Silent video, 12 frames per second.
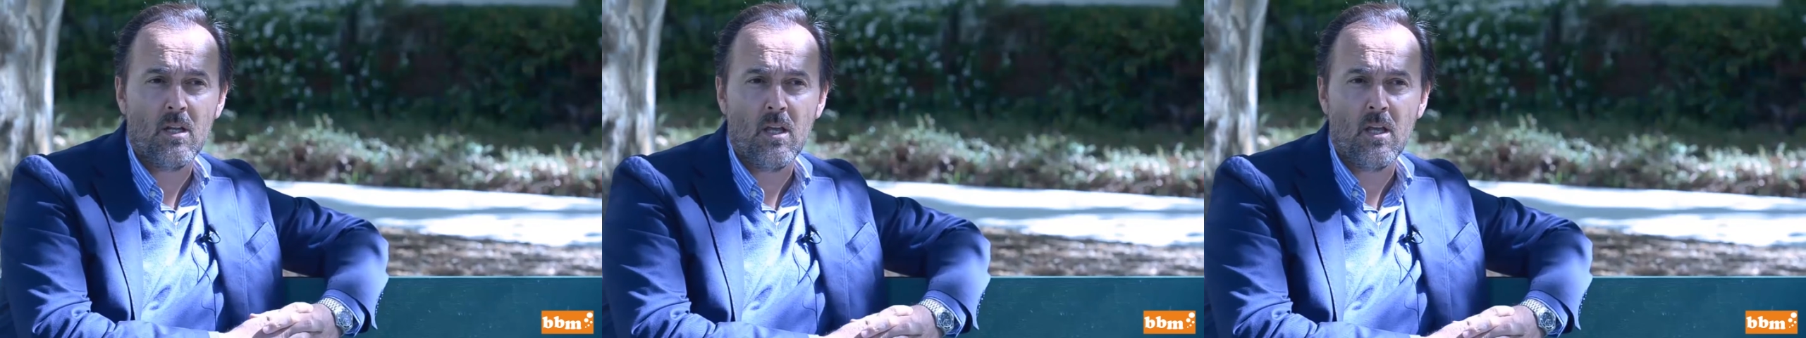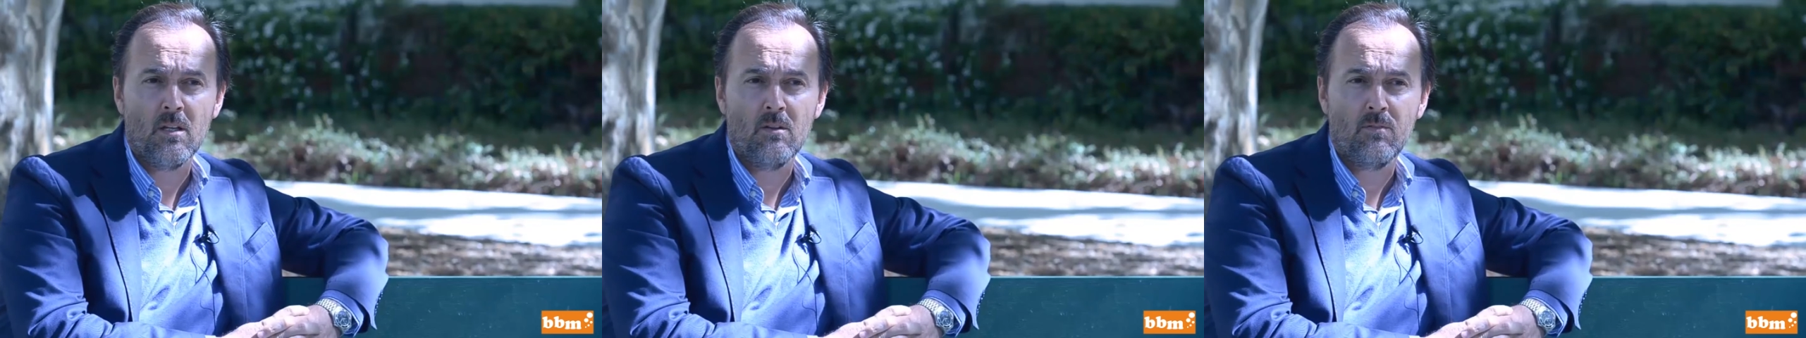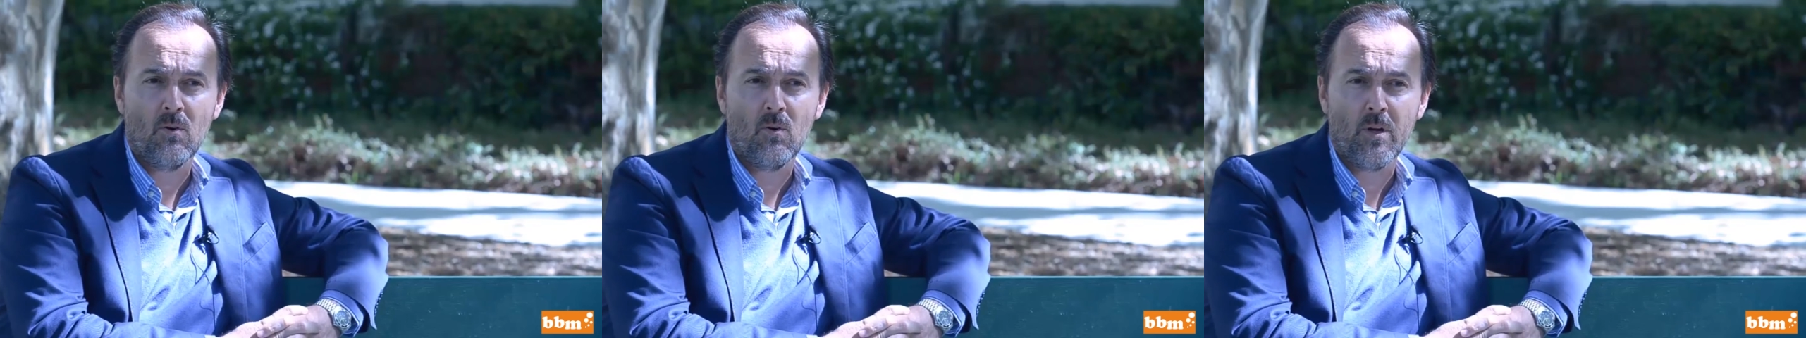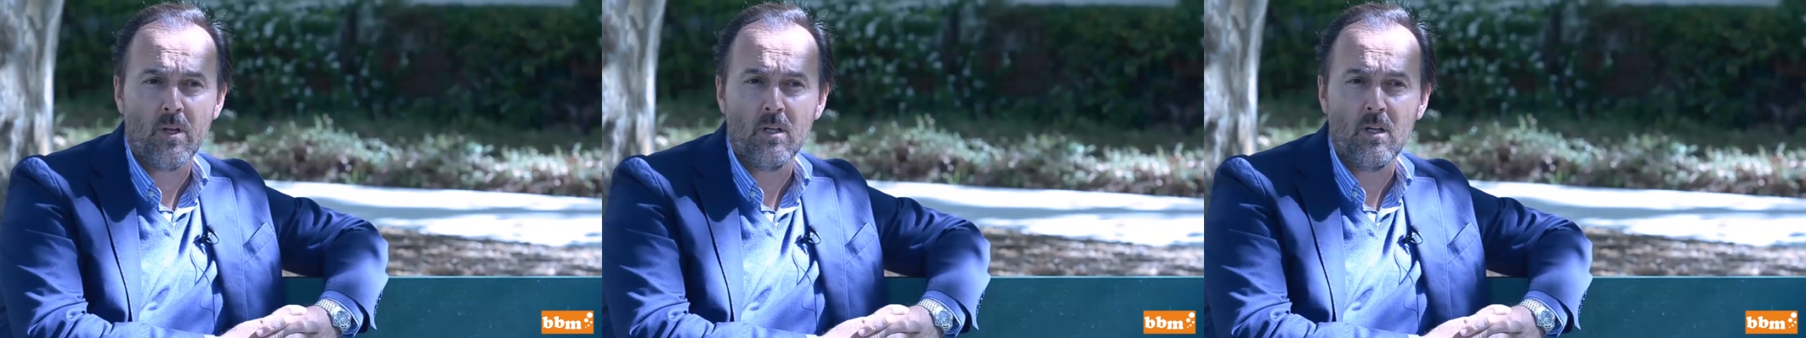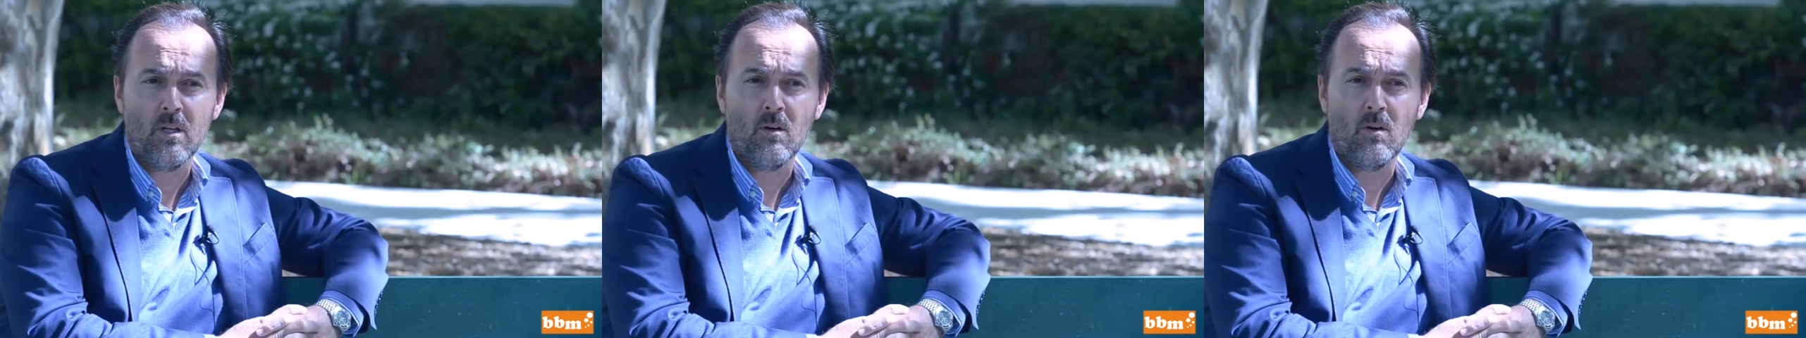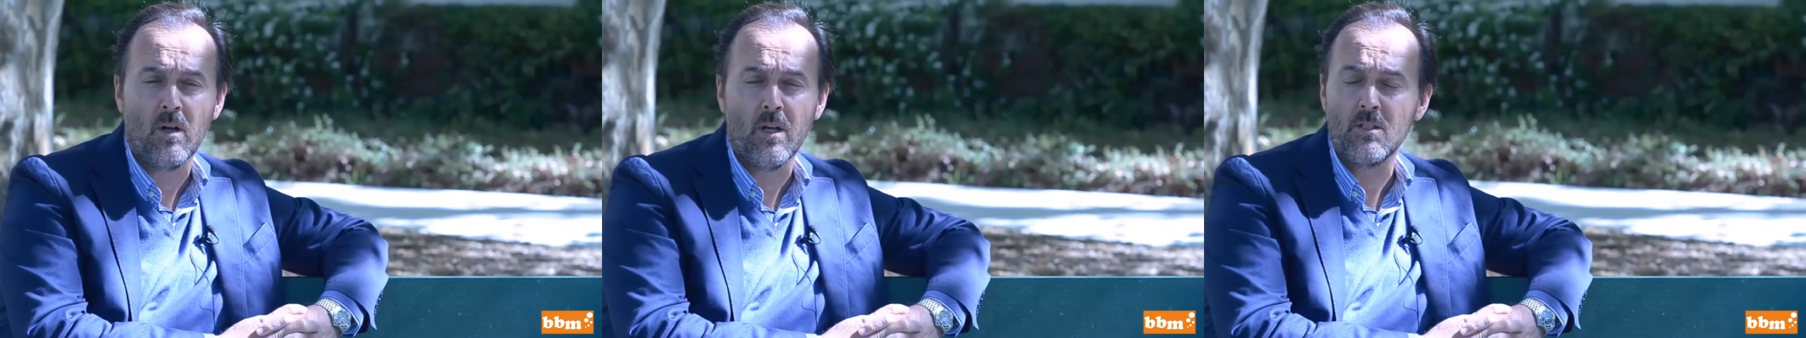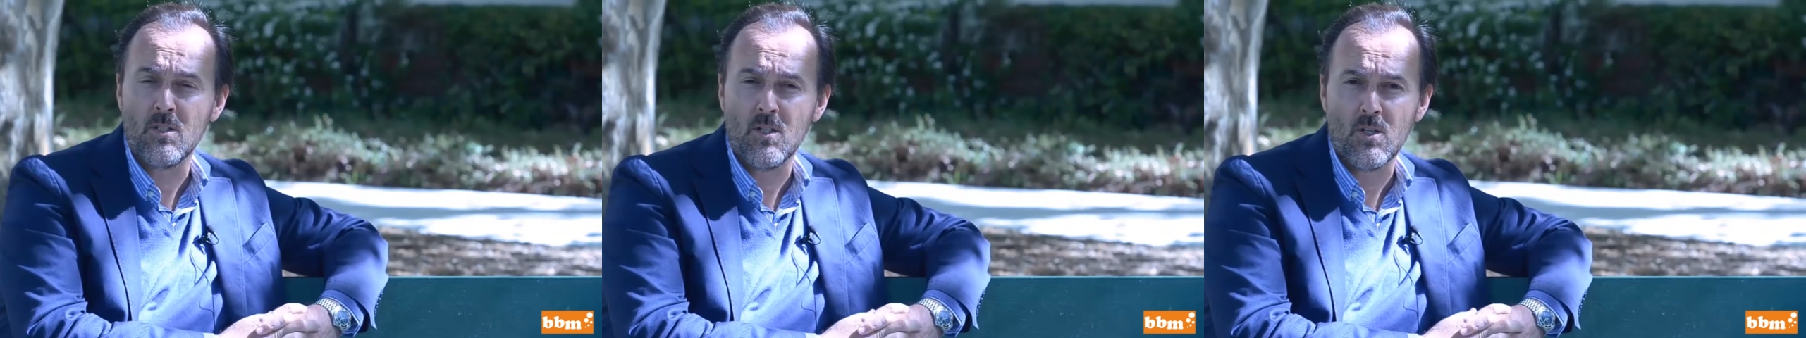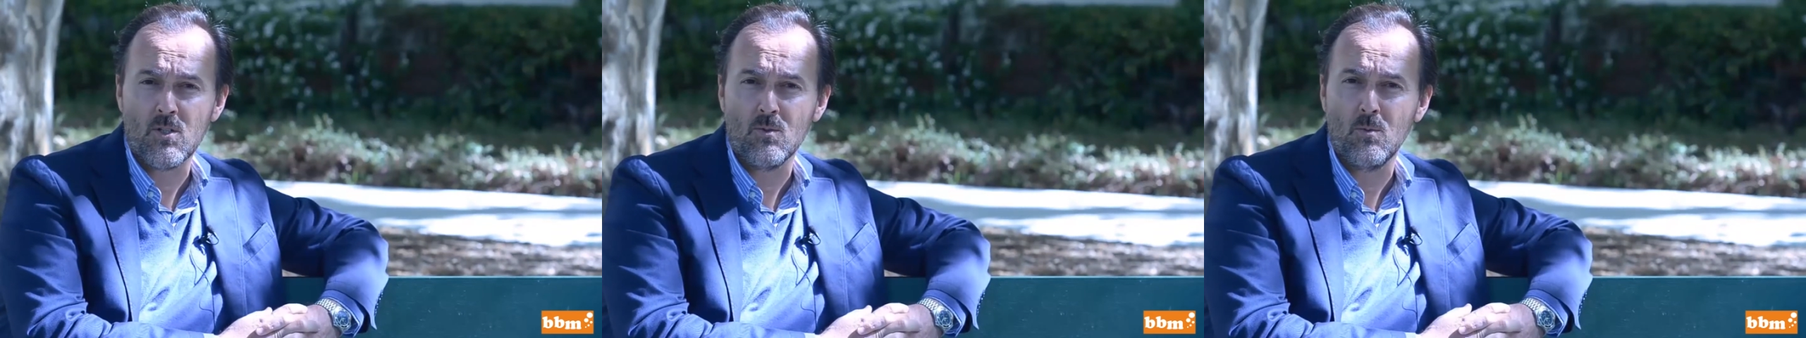in foreign or
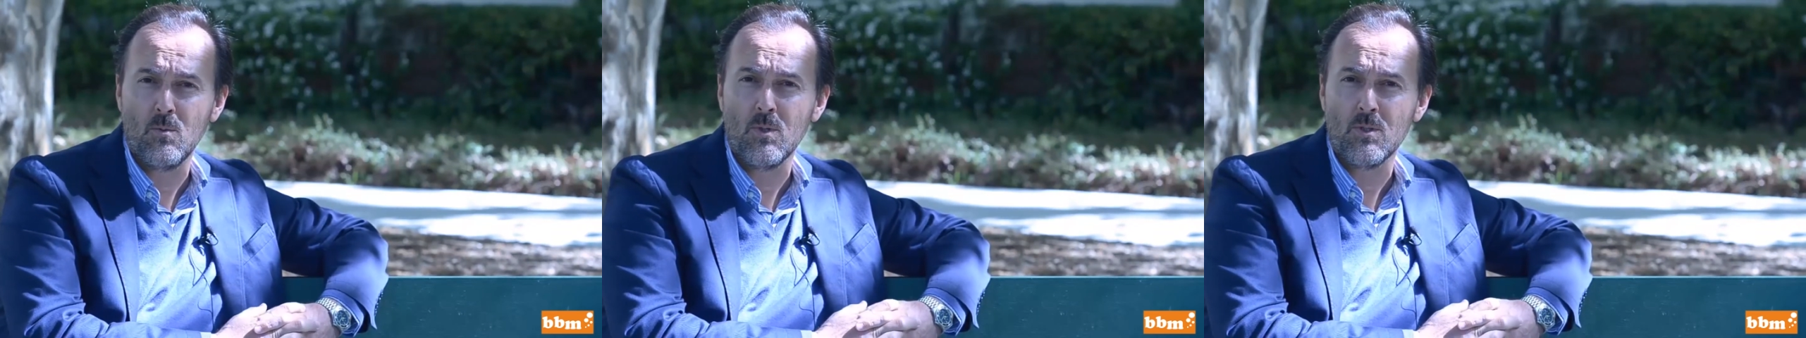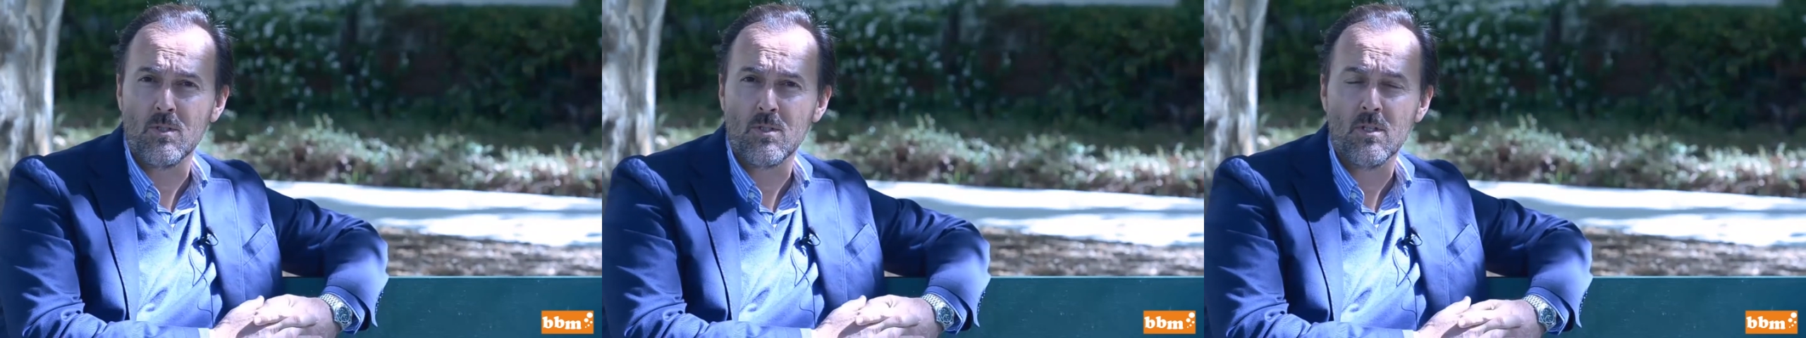international waters.